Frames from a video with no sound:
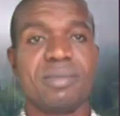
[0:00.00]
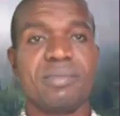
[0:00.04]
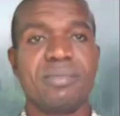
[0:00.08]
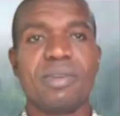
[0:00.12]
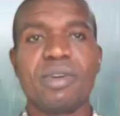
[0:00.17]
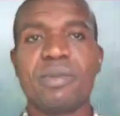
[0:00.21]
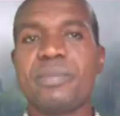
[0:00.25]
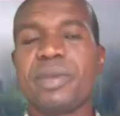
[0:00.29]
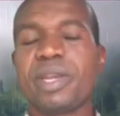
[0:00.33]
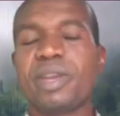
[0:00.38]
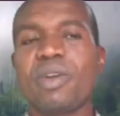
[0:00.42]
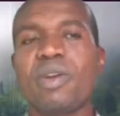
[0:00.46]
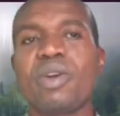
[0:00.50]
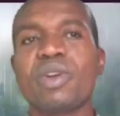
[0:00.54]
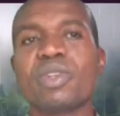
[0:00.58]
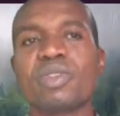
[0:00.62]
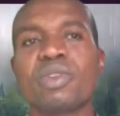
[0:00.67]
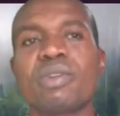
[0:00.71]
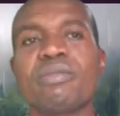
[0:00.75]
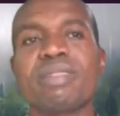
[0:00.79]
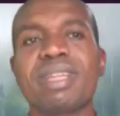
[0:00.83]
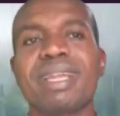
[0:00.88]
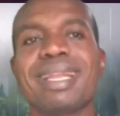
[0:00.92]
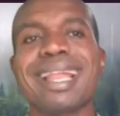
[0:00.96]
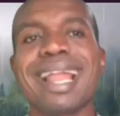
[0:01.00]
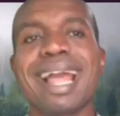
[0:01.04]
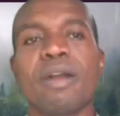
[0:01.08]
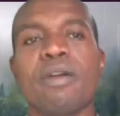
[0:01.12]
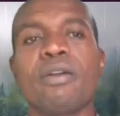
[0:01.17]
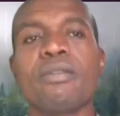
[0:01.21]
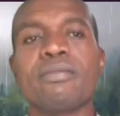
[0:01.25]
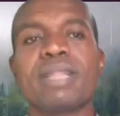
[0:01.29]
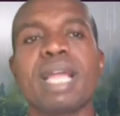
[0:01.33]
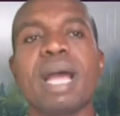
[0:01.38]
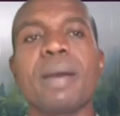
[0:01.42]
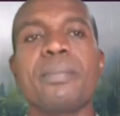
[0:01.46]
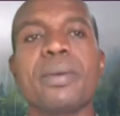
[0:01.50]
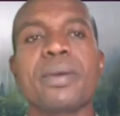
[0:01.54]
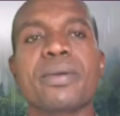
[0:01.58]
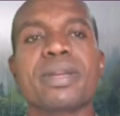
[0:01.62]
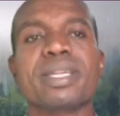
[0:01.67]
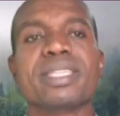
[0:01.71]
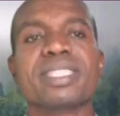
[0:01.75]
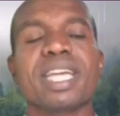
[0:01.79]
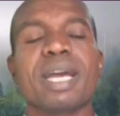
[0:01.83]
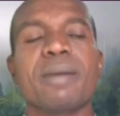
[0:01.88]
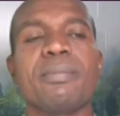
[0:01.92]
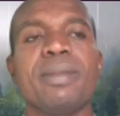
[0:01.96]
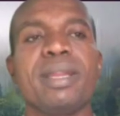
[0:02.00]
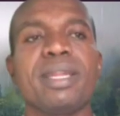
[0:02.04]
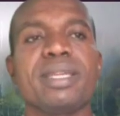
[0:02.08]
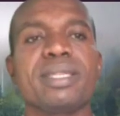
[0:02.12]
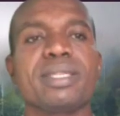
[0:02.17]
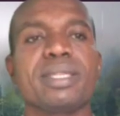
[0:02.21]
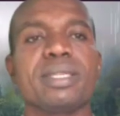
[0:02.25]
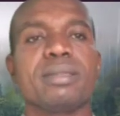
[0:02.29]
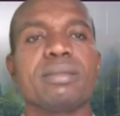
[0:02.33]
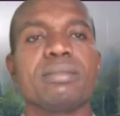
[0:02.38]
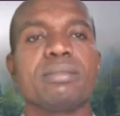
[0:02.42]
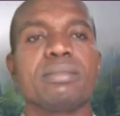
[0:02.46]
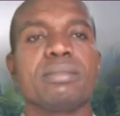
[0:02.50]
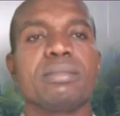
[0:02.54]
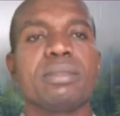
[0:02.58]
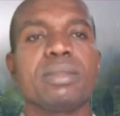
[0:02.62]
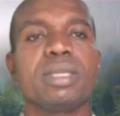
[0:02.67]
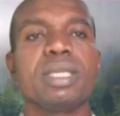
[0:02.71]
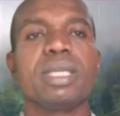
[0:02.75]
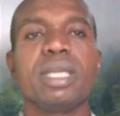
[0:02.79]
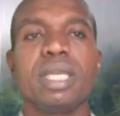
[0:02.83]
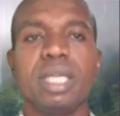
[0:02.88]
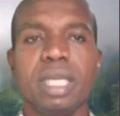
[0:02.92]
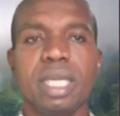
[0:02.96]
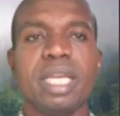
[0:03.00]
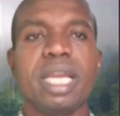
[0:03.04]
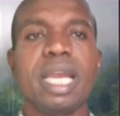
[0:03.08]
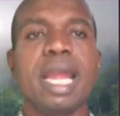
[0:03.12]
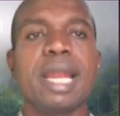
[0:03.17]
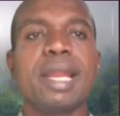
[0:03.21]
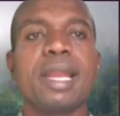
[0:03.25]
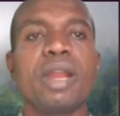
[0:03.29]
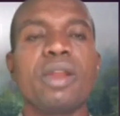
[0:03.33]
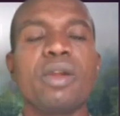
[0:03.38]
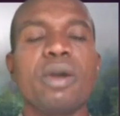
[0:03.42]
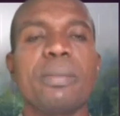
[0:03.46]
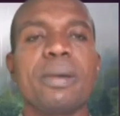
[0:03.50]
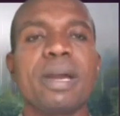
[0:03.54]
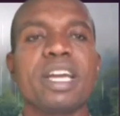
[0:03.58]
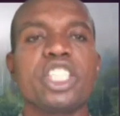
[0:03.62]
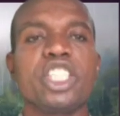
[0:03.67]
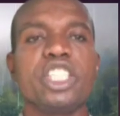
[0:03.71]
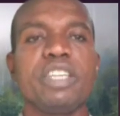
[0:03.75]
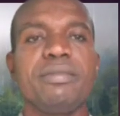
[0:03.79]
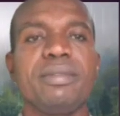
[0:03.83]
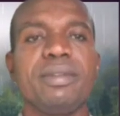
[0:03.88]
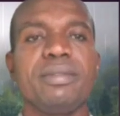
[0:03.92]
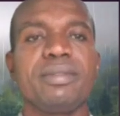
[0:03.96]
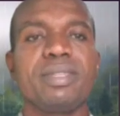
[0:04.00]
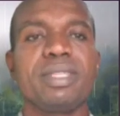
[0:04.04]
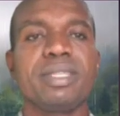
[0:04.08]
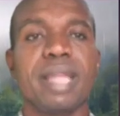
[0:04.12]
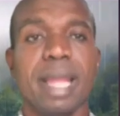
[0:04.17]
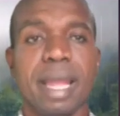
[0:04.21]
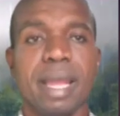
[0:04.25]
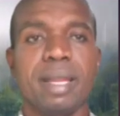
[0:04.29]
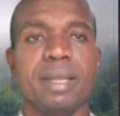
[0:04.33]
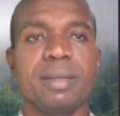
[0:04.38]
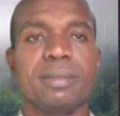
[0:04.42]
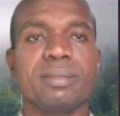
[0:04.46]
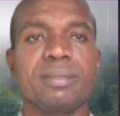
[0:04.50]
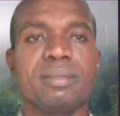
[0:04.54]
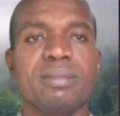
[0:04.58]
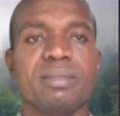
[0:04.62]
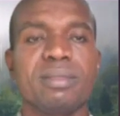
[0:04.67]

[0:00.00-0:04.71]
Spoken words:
But because of the lack of that parental blessing, he ended up achieving 10.